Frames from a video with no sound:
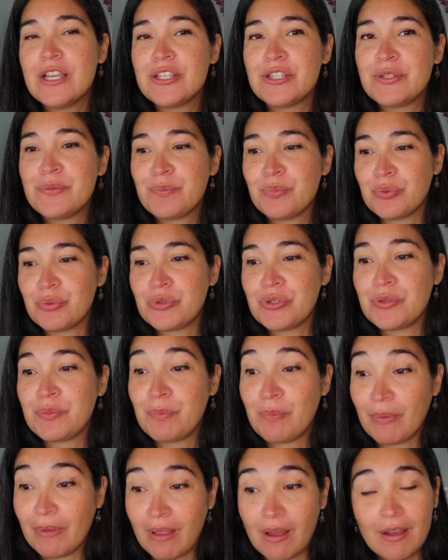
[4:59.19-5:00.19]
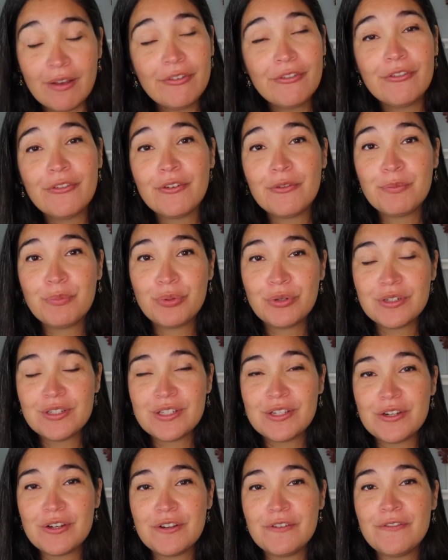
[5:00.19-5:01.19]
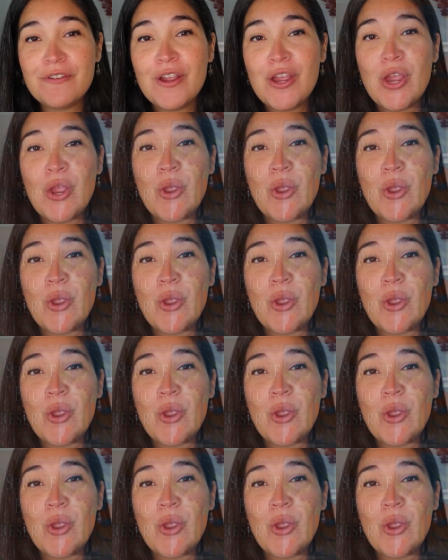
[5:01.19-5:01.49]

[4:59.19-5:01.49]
Spruce Bluff Preserve,